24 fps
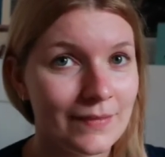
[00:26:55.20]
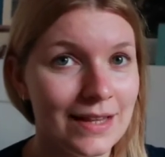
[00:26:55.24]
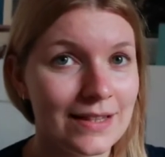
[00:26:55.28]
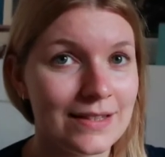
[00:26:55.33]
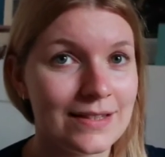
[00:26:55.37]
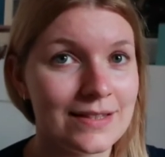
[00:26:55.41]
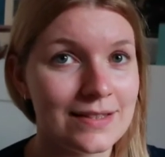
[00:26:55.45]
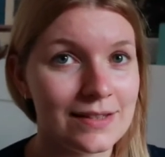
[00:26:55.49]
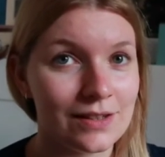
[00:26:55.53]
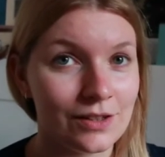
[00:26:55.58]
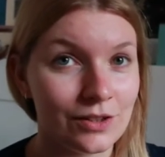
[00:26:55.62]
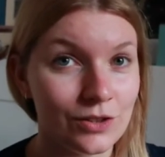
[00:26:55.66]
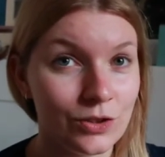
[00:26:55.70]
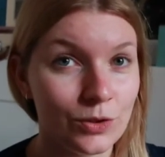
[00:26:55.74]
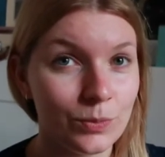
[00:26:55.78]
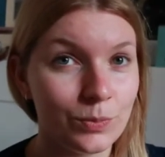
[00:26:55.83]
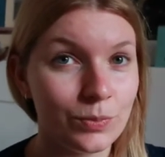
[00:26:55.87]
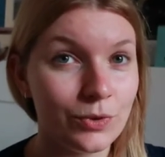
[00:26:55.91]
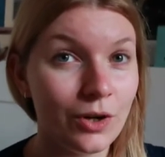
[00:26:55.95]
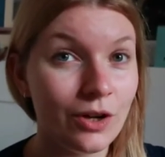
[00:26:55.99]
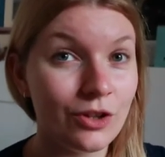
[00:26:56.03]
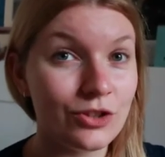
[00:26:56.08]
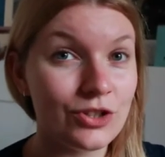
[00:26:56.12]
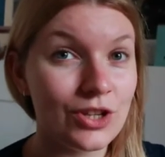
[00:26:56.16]
start new
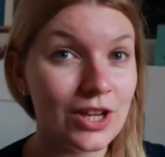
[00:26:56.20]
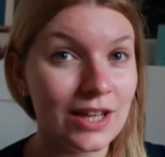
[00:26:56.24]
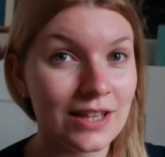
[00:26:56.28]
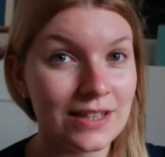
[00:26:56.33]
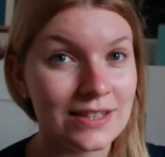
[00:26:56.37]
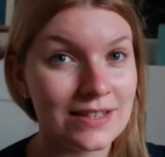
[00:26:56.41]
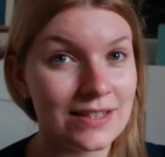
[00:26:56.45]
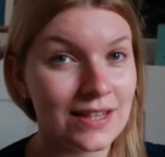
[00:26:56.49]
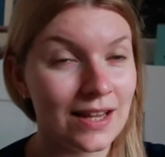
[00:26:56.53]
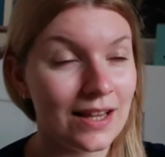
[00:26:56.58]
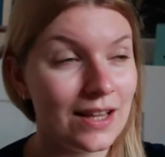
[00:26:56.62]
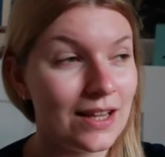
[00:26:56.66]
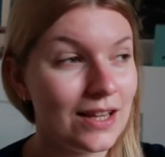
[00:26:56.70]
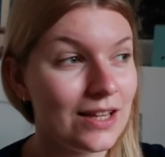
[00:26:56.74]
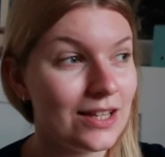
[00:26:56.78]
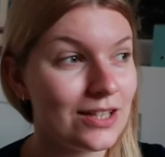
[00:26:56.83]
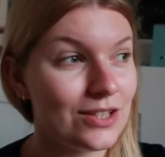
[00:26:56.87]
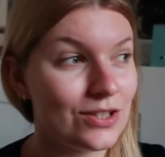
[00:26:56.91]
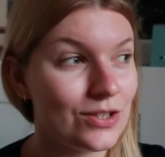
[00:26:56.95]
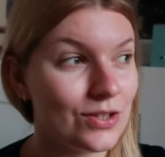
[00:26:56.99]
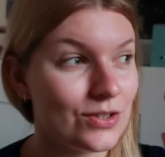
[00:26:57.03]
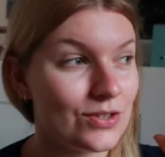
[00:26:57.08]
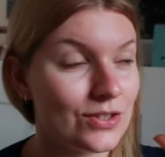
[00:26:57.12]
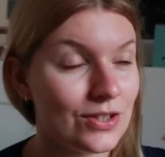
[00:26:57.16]
projects,
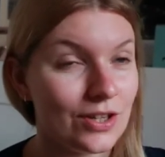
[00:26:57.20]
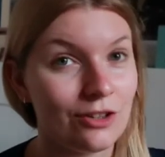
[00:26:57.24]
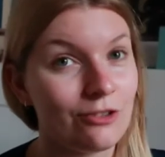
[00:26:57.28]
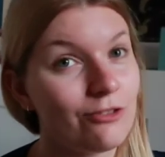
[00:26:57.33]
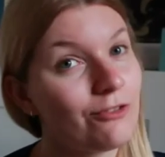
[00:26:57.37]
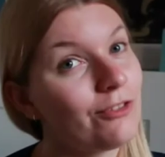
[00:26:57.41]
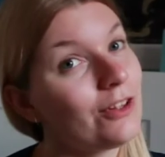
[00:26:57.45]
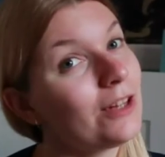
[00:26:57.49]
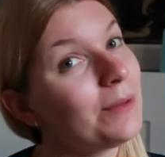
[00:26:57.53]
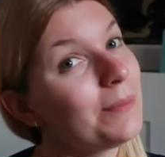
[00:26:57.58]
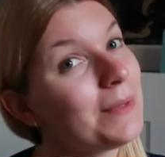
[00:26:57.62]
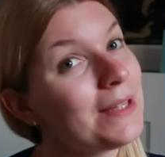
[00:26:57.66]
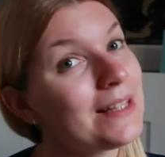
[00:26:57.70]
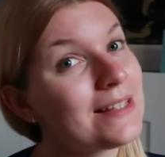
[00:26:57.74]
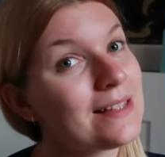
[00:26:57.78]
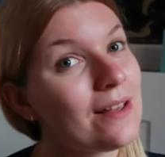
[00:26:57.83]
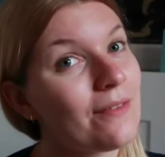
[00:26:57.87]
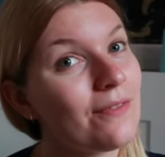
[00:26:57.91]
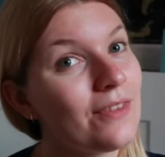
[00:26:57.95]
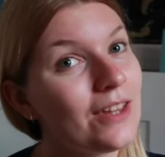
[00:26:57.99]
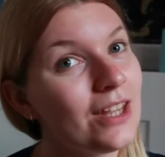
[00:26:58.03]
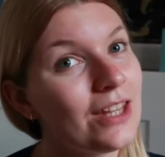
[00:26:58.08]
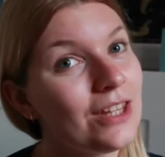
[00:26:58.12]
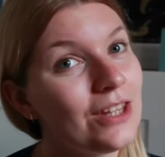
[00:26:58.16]
to start filming
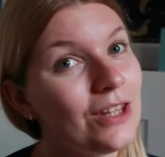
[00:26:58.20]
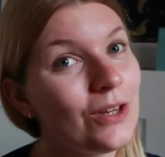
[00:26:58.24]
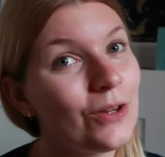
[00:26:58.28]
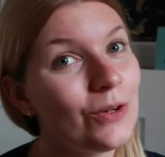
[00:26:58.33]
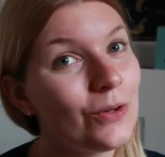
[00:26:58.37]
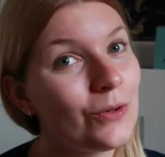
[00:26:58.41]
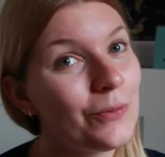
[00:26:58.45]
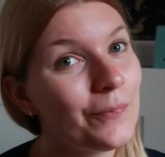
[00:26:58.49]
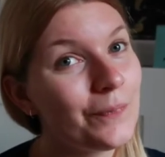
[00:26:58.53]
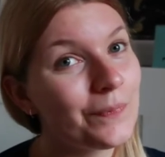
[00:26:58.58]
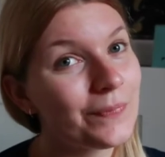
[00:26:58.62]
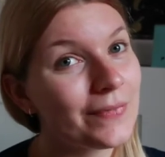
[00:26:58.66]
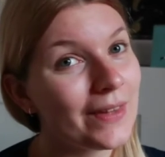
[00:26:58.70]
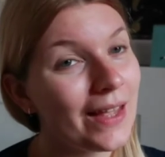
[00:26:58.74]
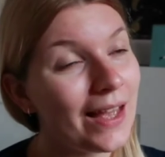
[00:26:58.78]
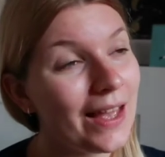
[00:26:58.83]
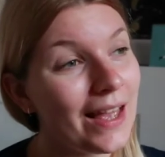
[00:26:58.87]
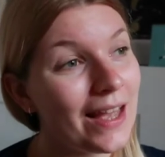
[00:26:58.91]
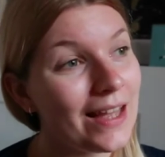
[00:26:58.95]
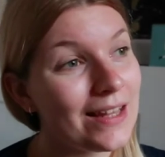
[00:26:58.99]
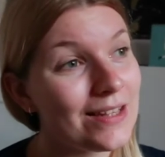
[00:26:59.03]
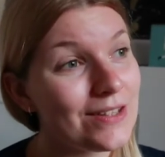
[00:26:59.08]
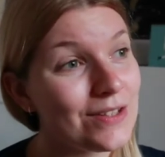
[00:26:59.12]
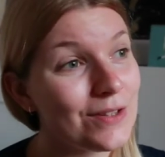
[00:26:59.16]
something new,
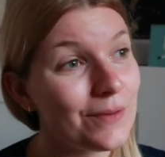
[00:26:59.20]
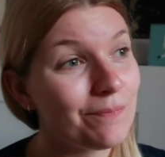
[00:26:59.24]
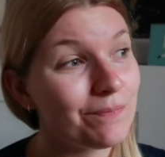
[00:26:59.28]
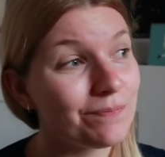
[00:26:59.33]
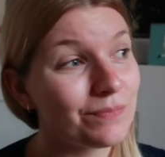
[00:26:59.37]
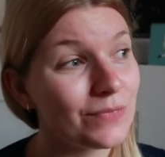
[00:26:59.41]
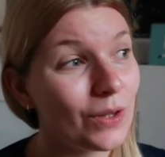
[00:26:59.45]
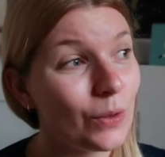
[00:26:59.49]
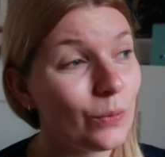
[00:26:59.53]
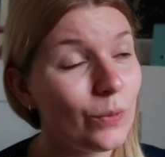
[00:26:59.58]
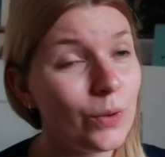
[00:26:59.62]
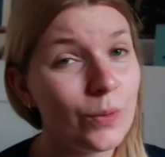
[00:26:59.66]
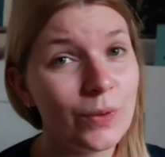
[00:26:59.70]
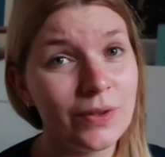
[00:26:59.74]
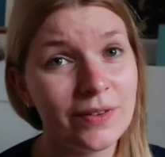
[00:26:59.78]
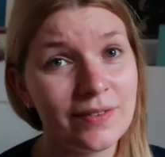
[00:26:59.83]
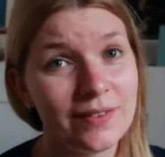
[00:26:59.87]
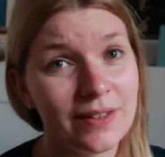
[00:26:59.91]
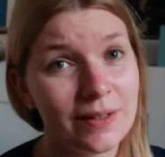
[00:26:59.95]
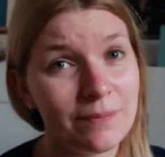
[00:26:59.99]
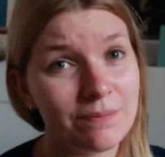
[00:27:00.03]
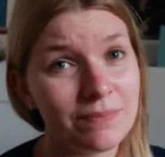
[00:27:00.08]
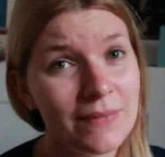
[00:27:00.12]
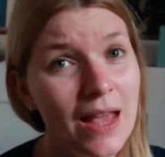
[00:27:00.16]
and we will
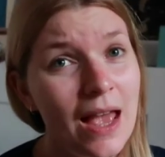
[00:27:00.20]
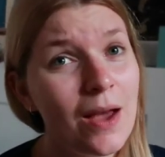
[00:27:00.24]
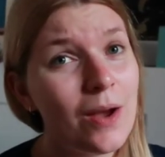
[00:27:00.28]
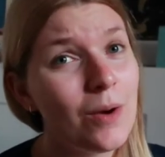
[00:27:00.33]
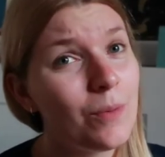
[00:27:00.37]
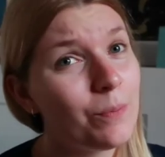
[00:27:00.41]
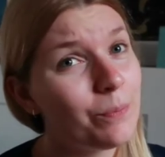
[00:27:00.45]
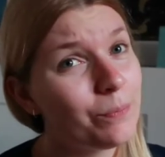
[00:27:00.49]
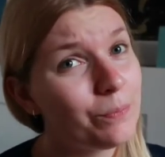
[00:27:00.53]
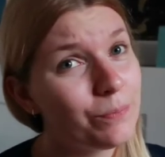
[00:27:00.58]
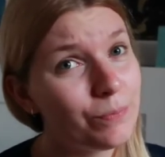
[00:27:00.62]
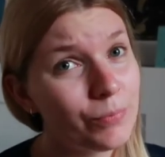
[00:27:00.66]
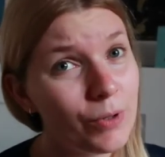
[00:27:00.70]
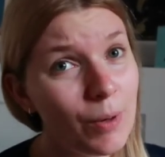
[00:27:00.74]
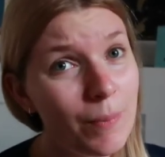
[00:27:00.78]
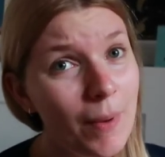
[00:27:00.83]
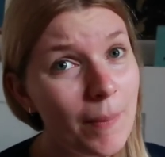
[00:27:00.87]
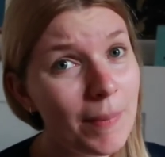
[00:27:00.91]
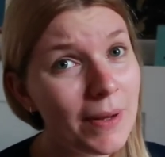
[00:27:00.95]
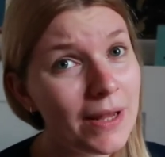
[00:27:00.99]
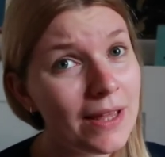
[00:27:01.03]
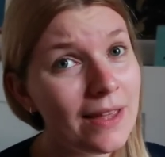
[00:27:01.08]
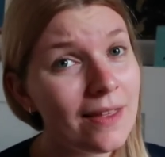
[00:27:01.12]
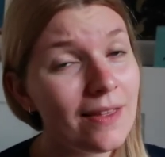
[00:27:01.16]
see.
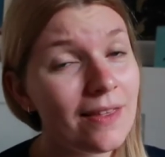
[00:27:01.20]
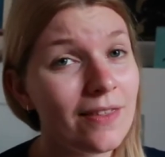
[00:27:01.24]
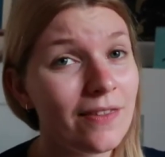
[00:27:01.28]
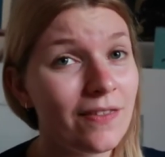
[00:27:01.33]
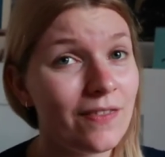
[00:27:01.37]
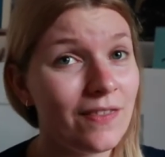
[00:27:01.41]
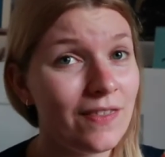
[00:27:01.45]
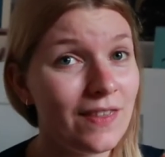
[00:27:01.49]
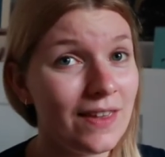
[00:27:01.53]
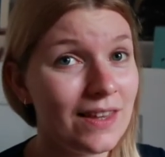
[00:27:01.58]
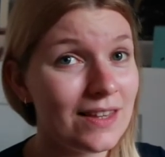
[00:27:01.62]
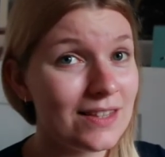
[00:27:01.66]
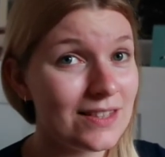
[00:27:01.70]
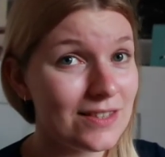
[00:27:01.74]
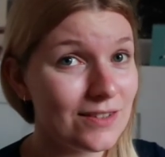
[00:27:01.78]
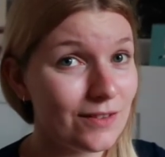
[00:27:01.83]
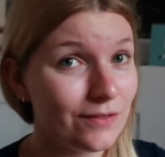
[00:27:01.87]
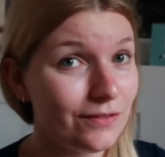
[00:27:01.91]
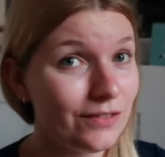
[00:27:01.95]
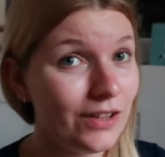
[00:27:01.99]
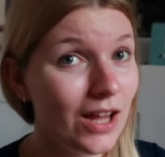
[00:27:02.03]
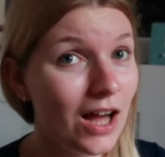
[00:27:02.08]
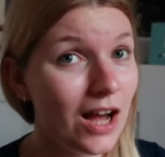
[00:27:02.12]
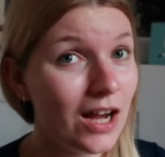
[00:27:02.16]
Probably this
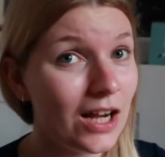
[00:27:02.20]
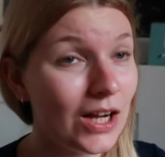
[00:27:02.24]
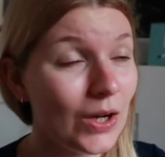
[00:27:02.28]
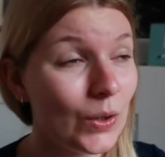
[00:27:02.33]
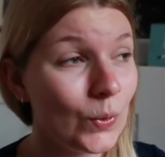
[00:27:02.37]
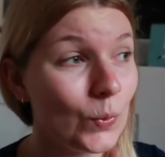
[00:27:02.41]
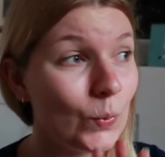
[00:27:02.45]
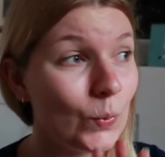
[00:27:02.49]
vlog